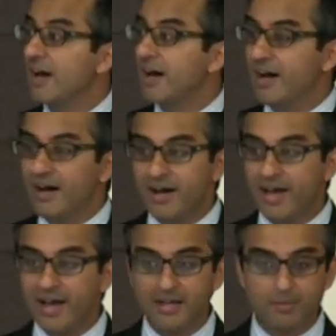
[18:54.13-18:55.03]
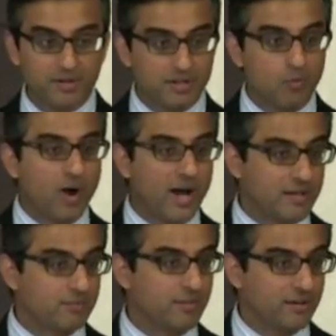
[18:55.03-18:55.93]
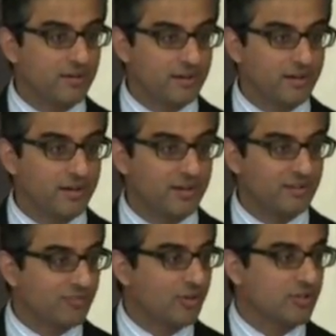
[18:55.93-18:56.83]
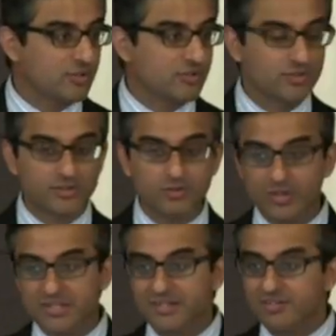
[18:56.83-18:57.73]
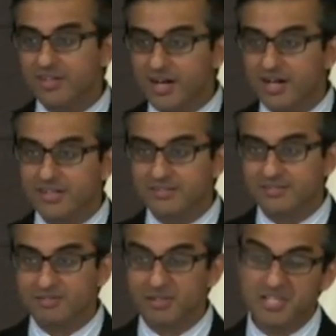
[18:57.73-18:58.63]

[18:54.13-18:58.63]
uh, and a pretty wide uh, uh, folio, so the 27 lines,